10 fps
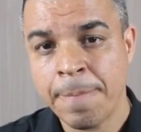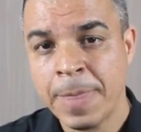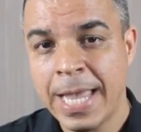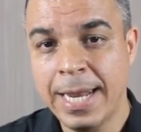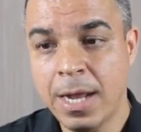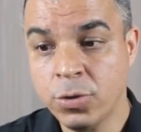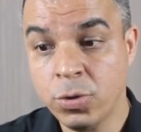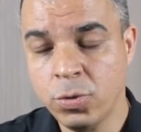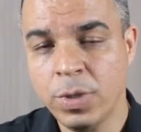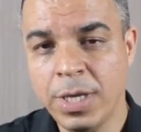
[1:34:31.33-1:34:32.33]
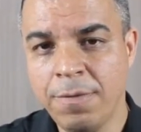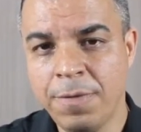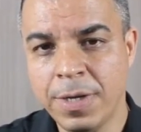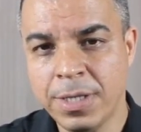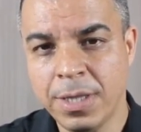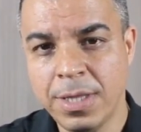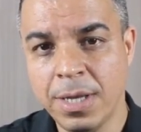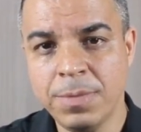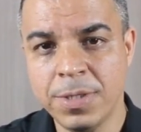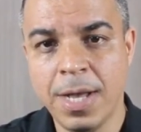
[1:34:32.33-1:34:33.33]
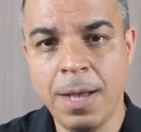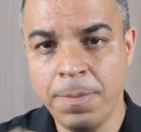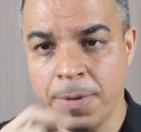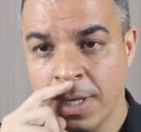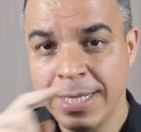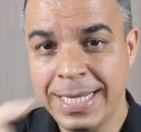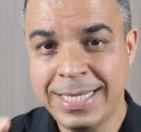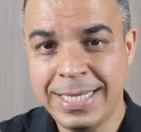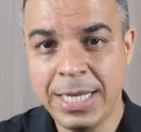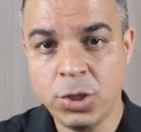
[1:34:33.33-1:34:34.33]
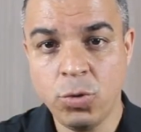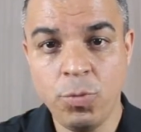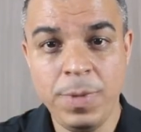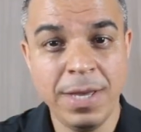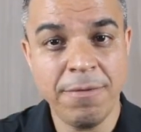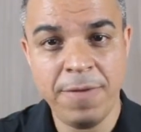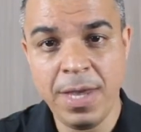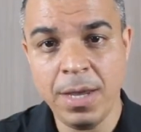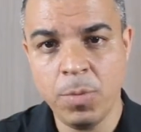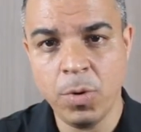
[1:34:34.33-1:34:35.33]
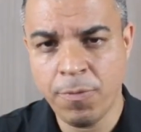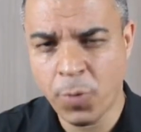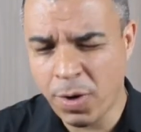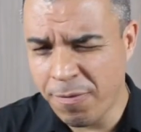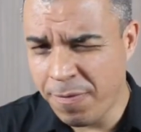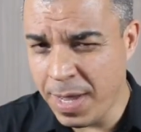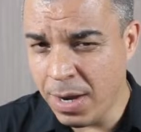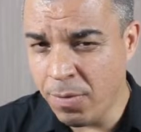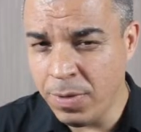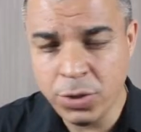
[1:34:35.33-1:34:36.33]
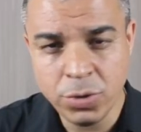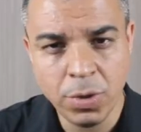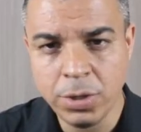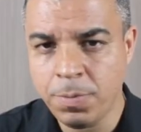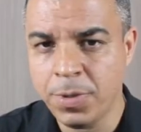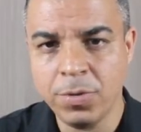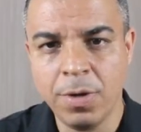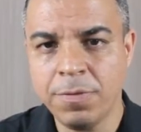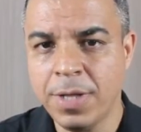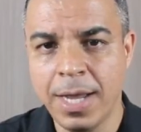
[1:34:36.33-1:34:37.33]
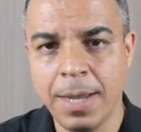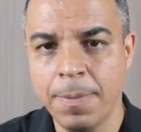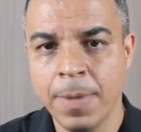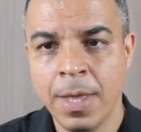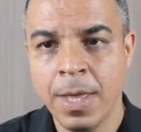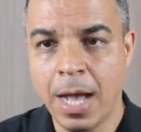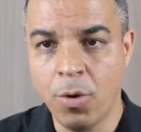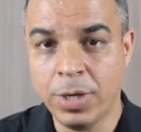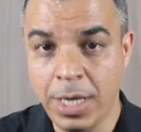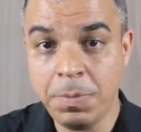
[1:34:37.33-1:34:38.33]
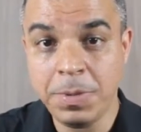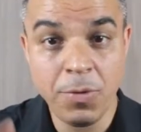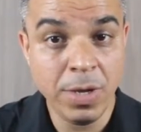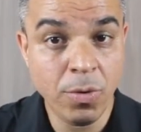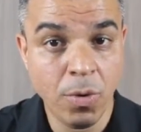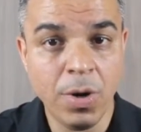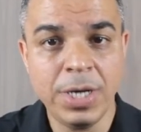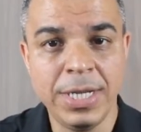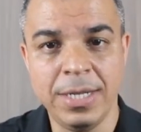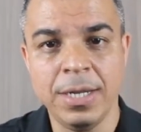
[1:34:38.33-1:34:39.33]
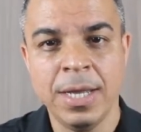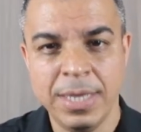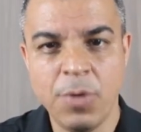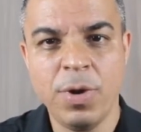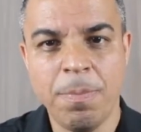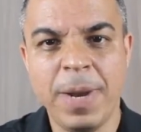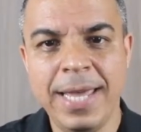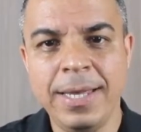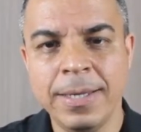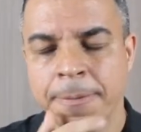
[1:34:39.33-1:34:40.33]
and also to give us a thumbs up, this session will be available for a very short period of time. I'll keep the recording, the replay